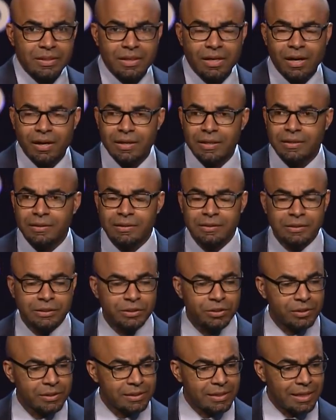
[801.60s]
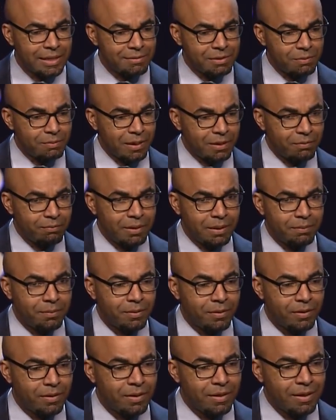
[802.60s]
article in the New York Times. You might
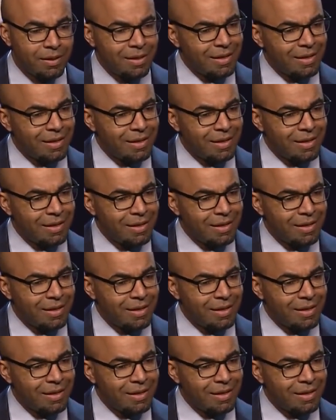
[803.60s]
remember,